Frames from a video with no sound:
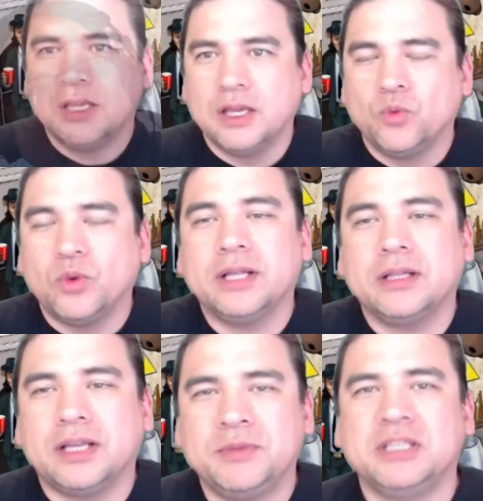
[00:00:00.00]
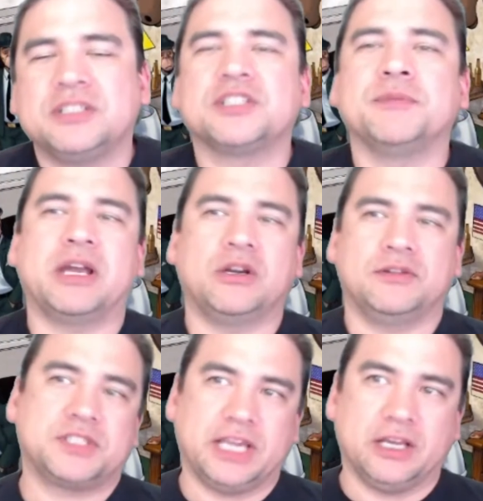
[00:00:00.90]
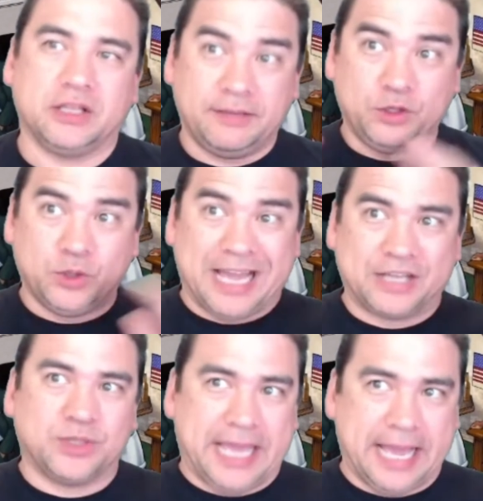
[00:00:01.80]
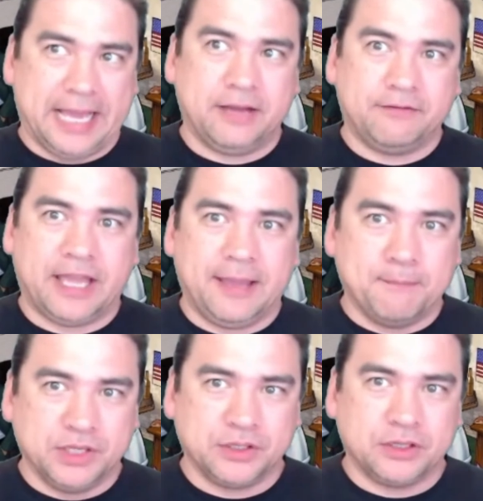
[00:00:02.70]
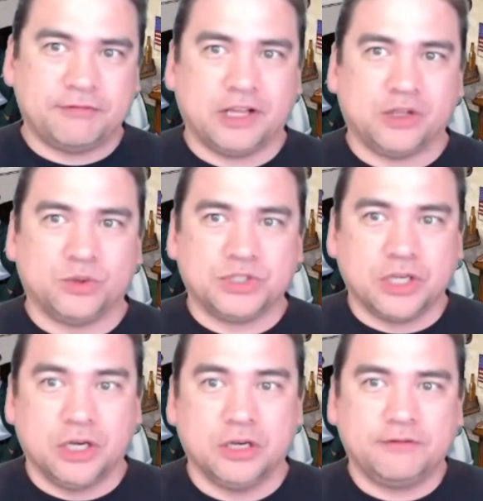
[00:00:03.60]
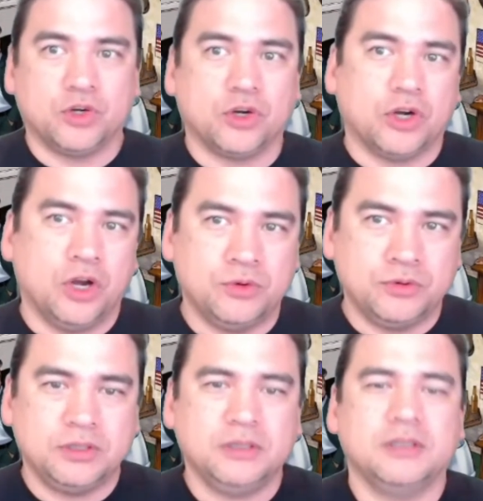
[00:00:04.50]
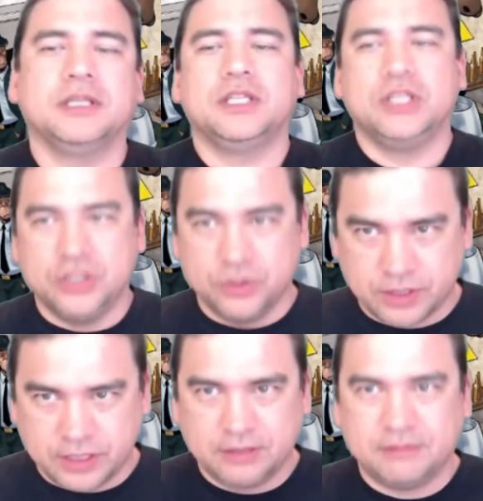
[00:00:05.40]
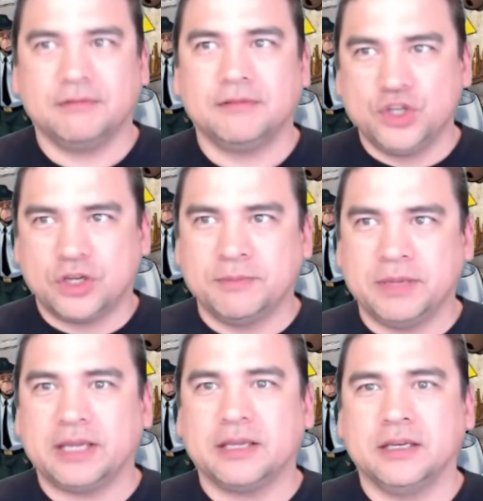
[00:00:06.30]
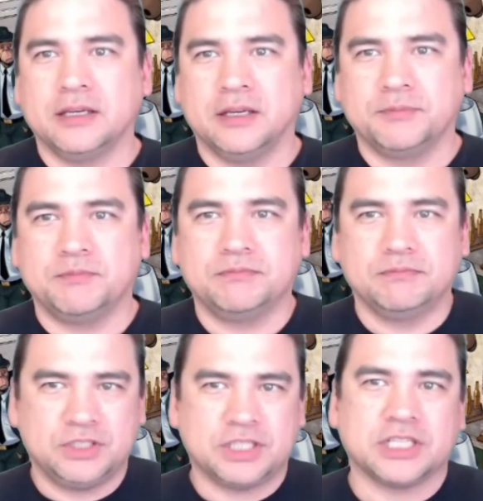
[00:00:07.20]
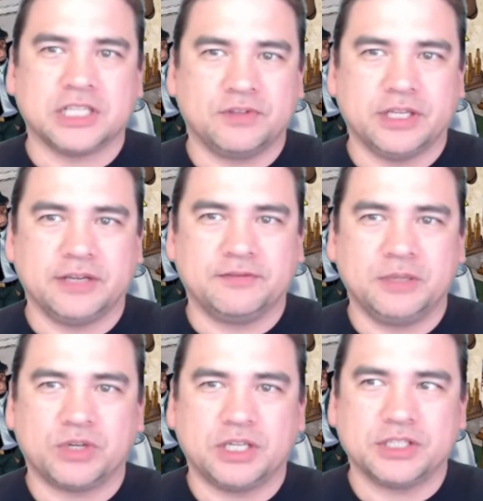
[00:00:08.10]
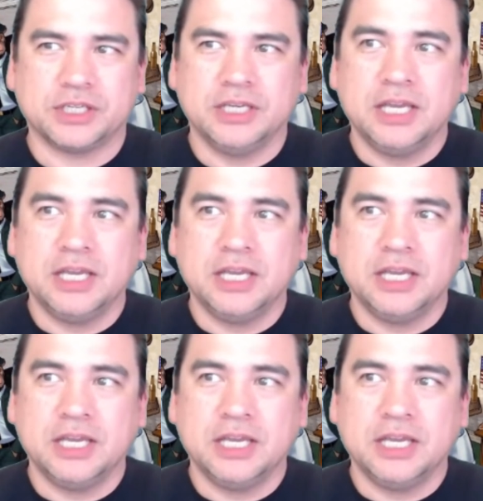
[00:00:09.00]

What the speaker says: Well, I mean, just a matter of scale. If you actually have 1 million followers of your own, you can make a successful NFT project.